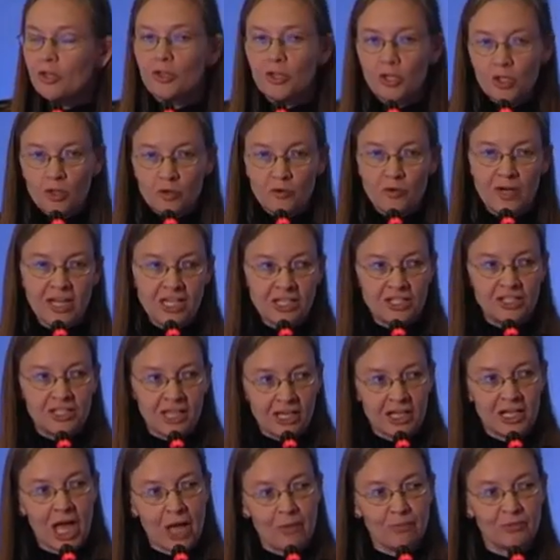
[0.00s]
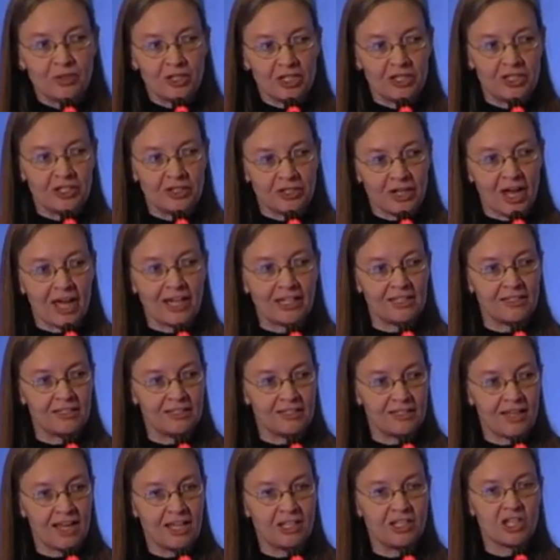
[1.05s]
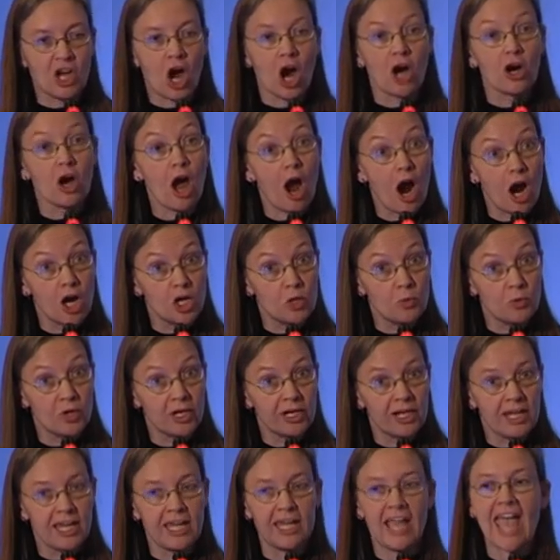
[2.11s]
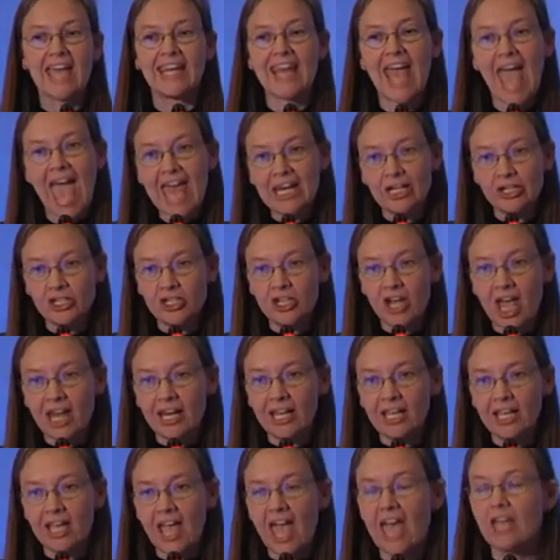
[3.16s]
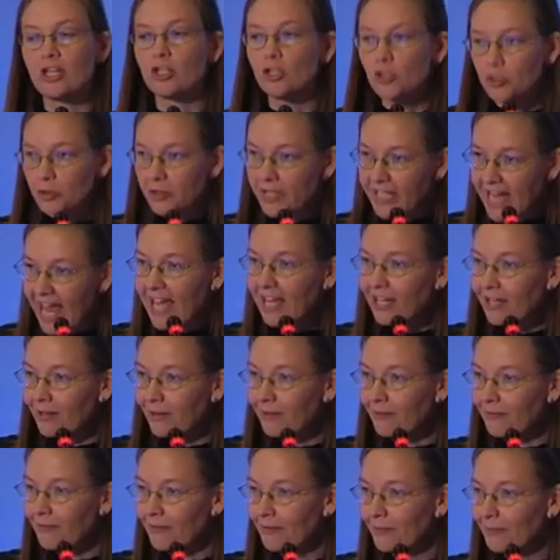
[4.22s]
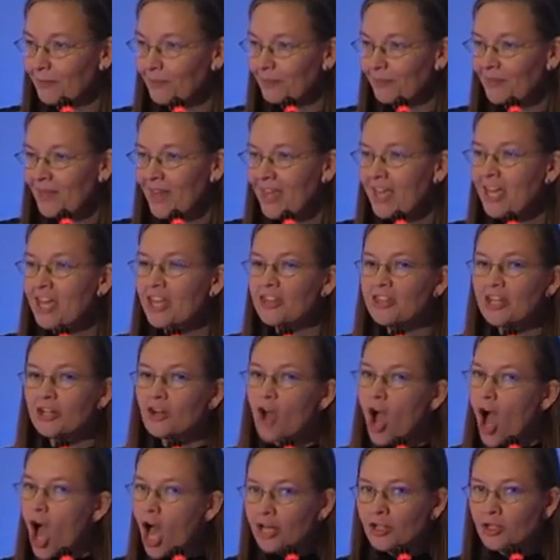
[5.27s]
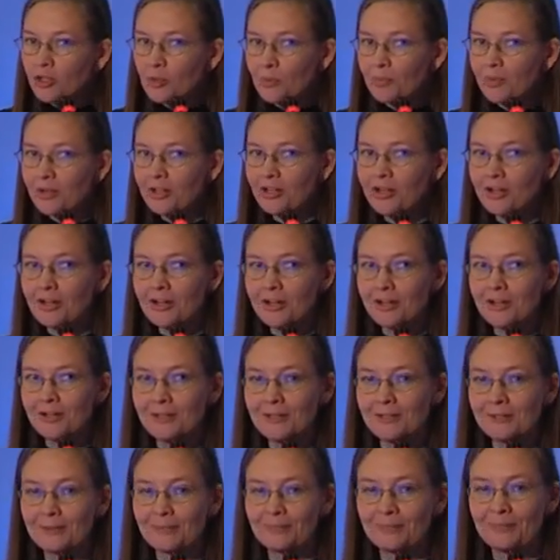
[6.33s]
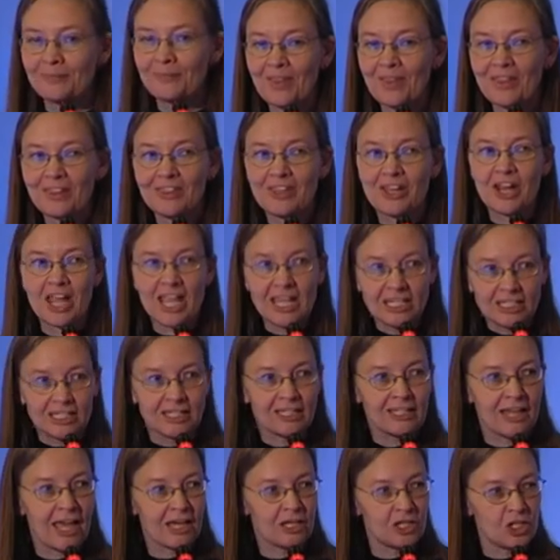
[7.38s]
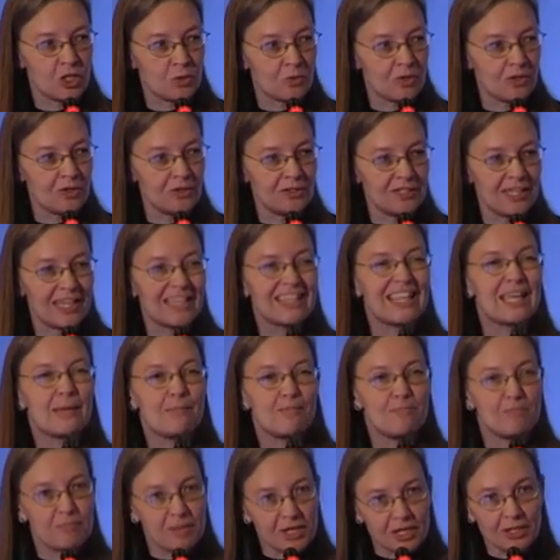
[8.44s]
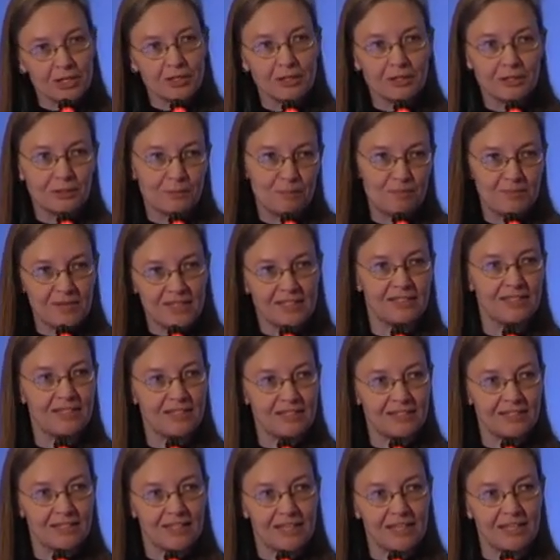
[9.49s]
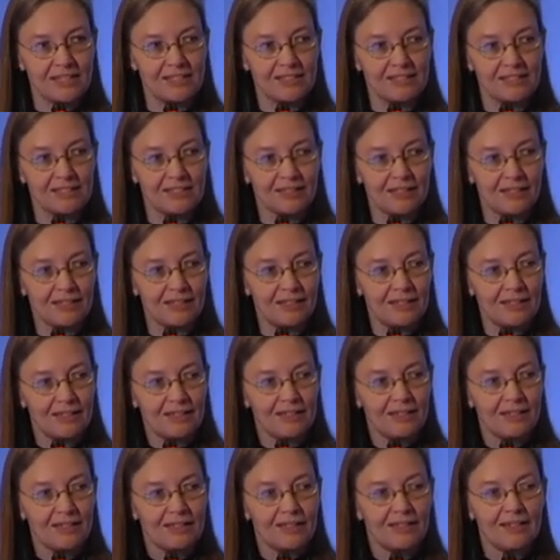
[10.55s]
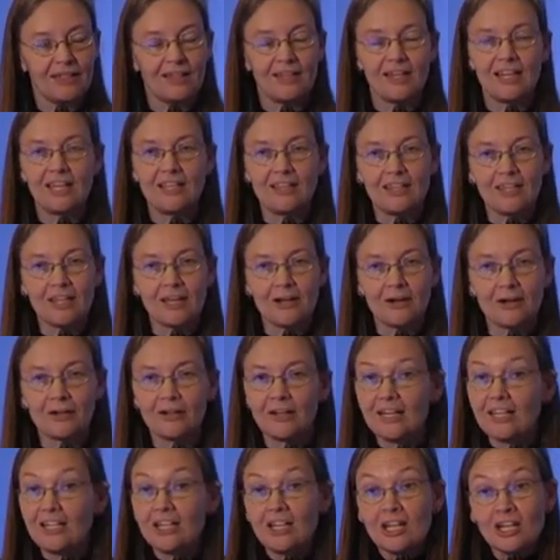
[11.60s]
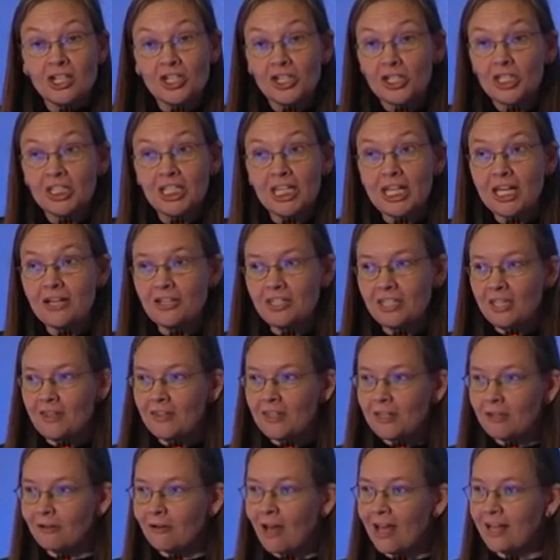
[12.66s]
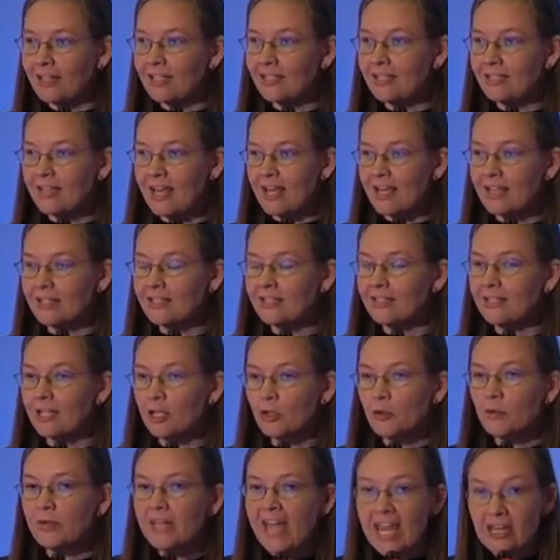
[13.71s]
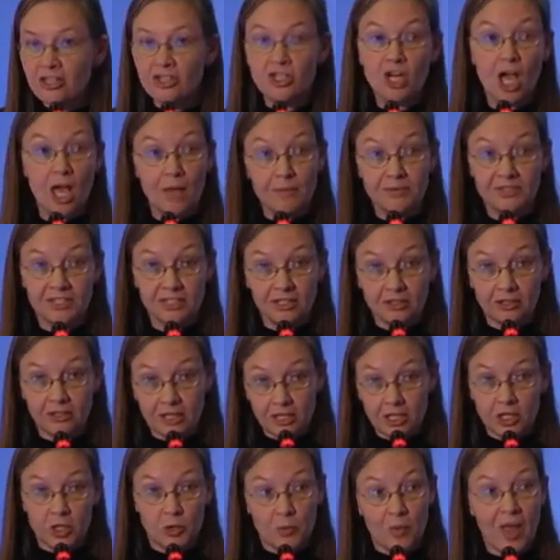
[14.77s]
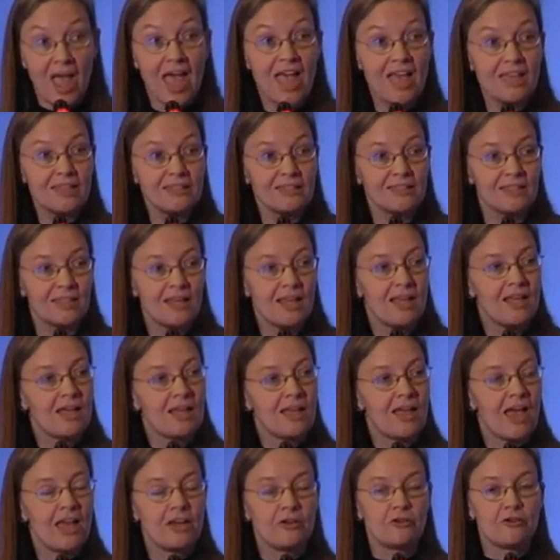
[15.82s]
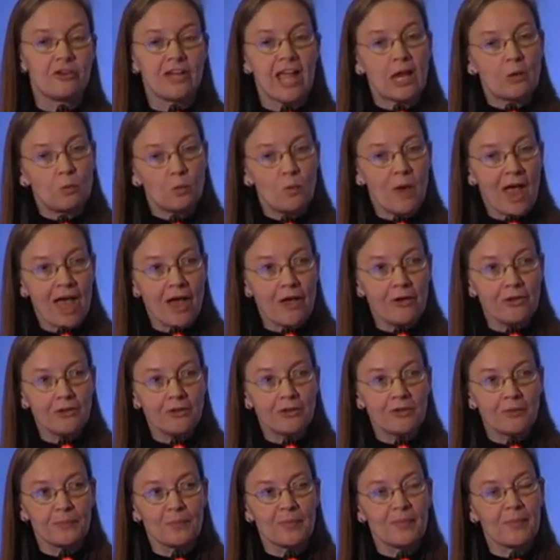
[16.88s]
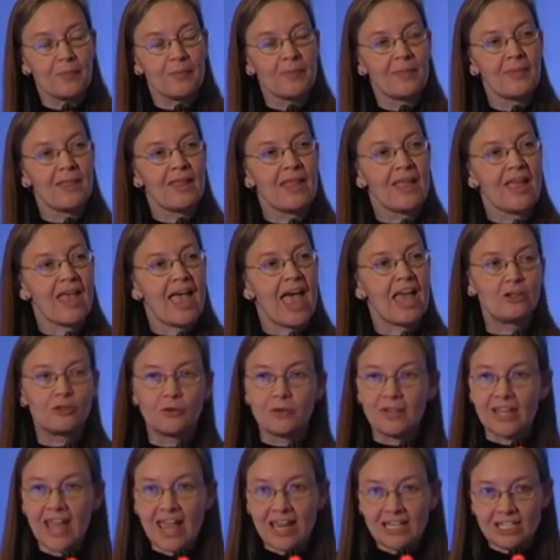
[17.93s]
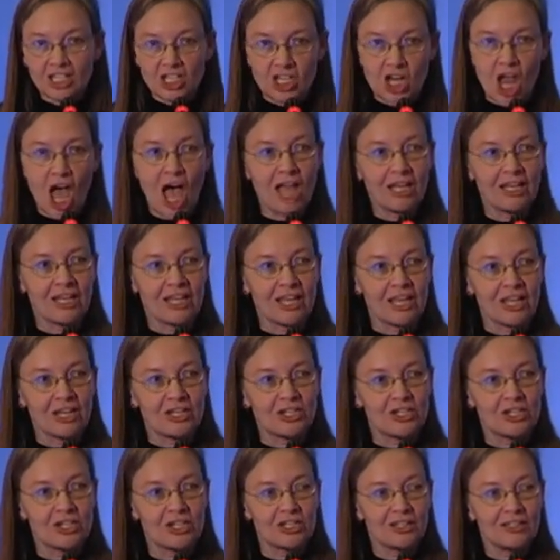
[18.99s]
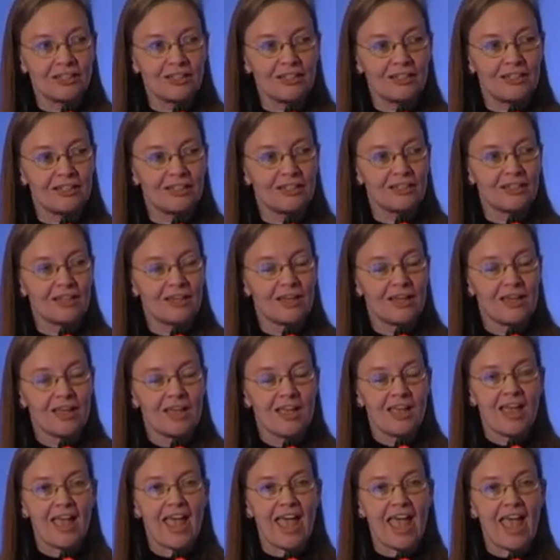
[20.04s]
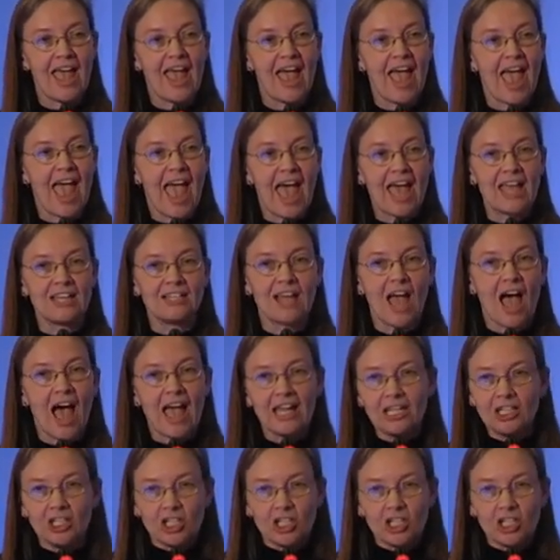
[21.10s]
The Greeks that come to the United States are hardworking and energetic and creative. They're entrepreneurs, they're intellectuals, they build businesses in their initial years in the United States that create jobs in the US and create wealth and create knowledge. And I